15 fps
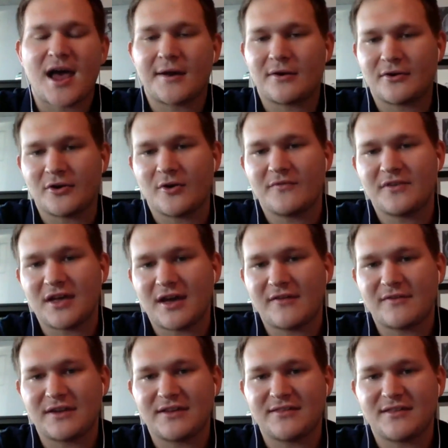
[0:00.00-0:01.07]
I don't know if you have
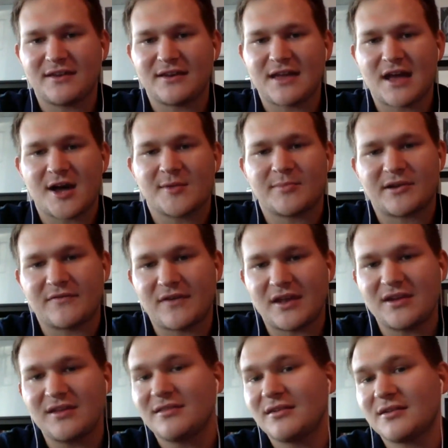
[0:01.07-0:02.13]
anything now, but if
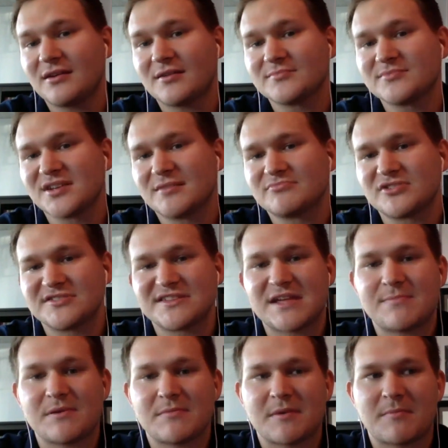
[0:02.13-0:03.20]
anything comes up, just
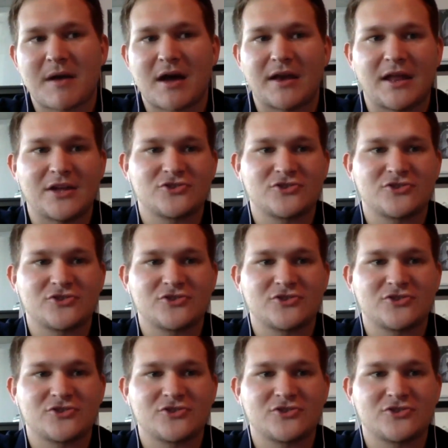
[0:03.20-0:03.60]
keep him in mind.